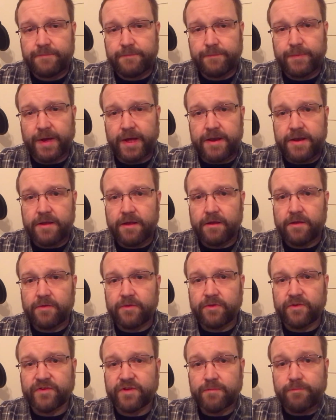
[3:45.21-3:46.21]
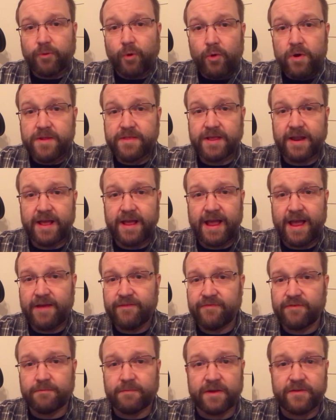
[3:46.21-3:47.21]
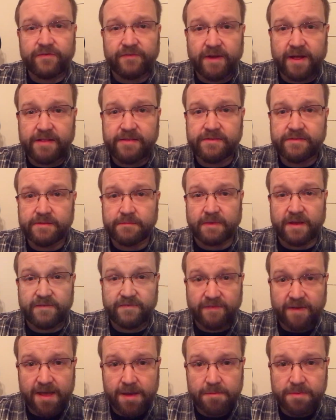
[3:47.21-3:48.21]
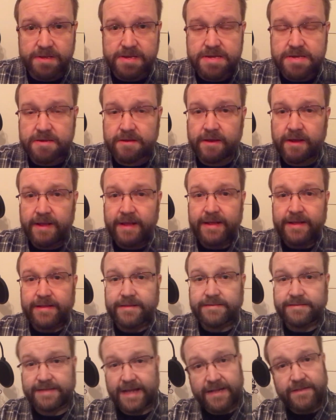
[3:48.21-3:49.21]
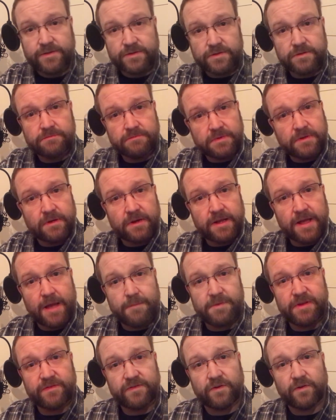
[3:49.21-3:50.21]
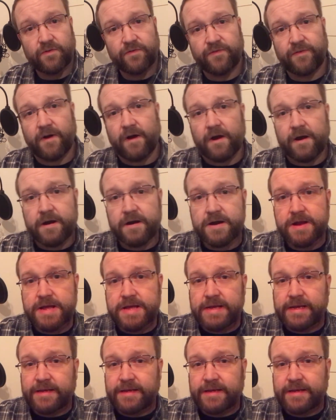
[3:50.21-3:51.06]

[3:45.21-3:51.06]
But the support that I have from my friends and my family, that's going to get me so far.